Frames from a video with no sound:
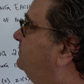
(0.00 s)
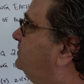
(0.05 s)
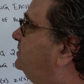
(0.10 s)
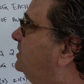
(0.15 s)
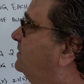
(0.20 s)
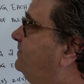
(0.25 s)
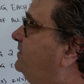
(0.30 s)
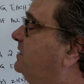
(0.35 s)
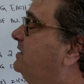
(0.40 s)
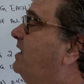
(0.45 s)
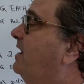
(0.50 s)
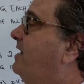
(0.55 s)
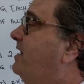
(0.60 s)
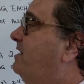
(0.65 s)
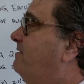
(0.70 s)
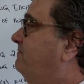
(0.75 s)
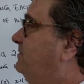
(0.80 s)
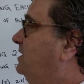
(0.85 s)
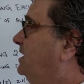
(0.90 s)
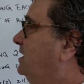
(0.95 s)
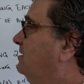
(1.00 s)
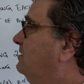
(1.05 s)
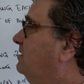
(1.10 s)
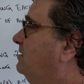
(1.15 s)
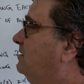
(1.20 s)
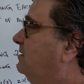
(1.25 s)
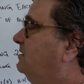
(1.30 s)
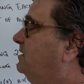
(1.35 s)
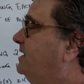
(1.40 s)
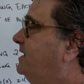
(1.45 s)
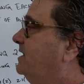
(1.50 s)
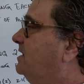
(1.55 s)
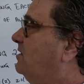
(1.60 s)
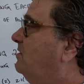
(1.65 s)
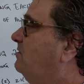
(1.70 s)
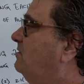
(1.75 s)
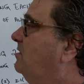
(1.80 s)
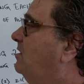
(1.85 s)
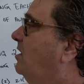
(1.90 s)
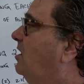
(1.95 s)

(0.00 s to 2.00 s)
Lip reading: of something happening. Now,